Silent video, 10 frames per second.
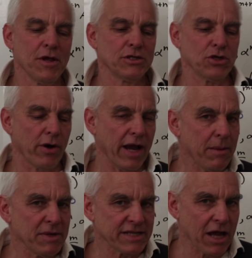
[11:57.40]
So our
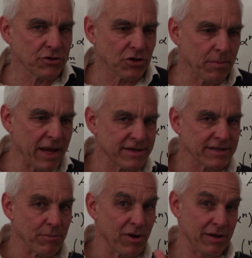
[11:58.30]
aim is now to make
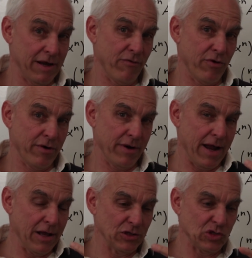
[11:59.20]
some clever
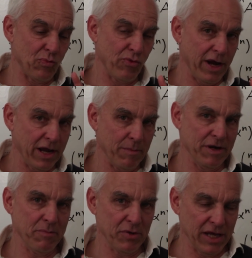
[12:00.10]
algebraic
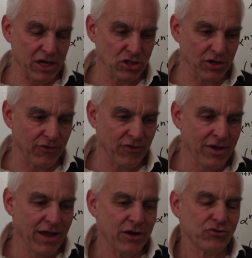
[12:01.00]
manipulations
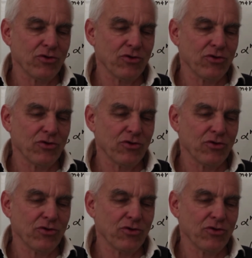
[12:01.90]
and